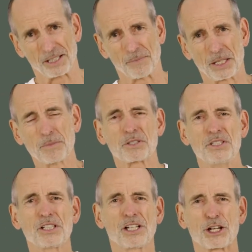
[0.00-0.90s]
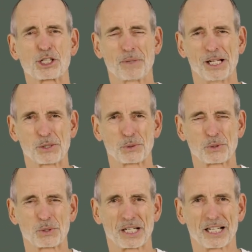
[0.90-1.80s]
within the knee joint space
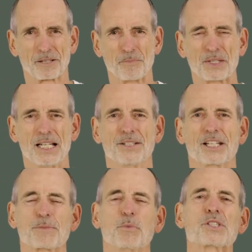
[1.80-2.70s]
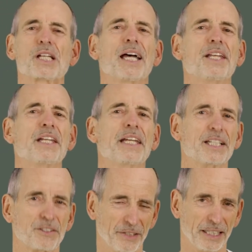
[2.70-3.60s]
essentially requires proper
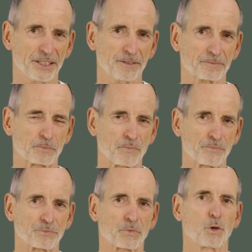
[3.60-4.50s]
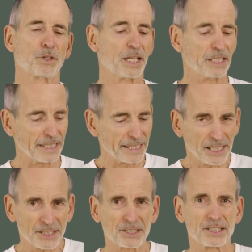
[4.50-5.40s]
nourishment. And these
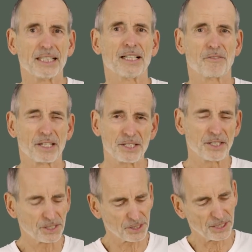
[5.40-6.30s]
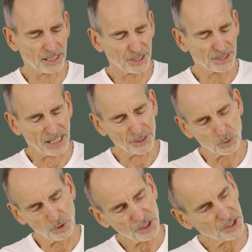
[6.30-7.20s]
parts receive their essential and vital
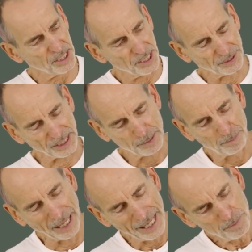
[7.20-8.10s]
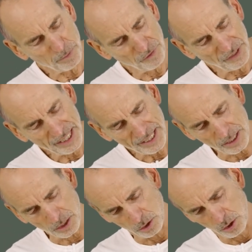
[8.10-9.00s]
nourishment thanks to the fact that during
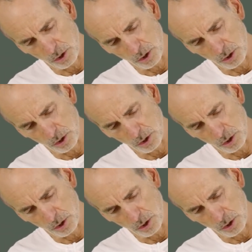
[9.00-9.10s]
movement